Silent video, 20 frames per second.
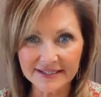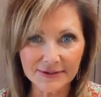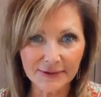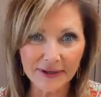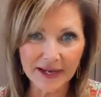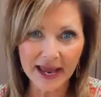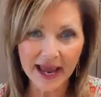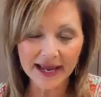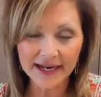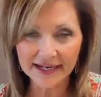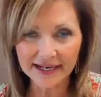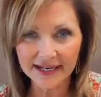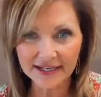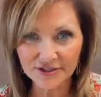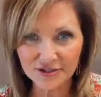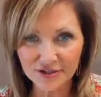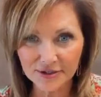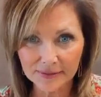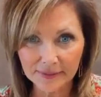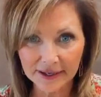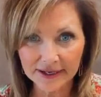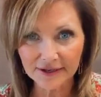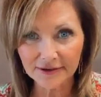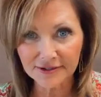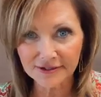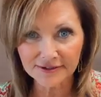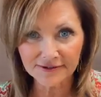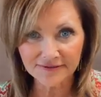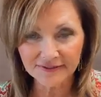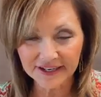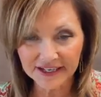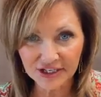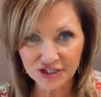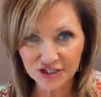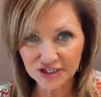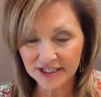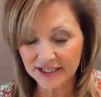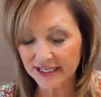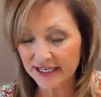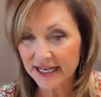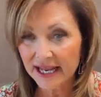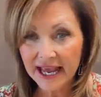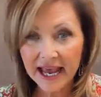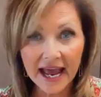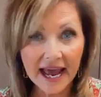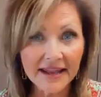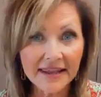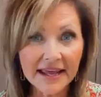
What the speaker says: and so he added extra butter to fettuccine,